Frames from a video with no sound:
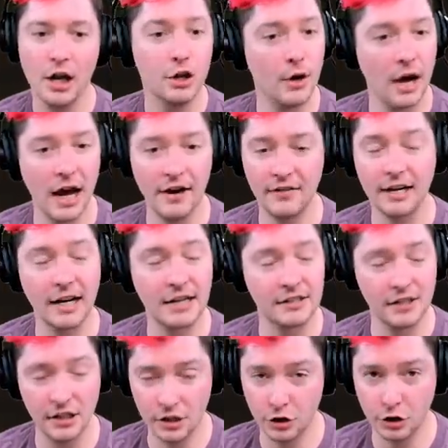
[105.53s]
You have a
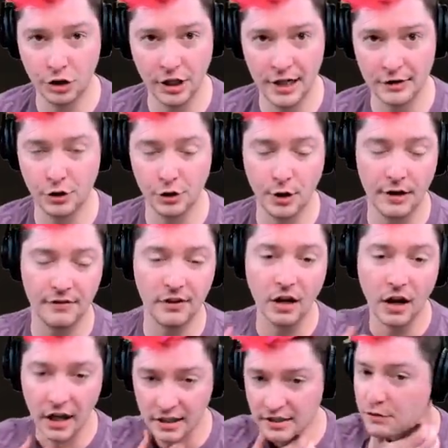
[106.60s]
nice ender chest, so you have
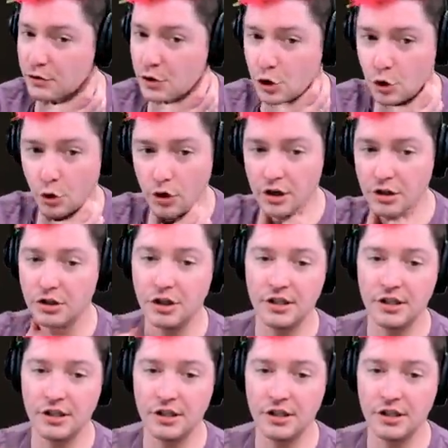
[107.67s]
lots of storage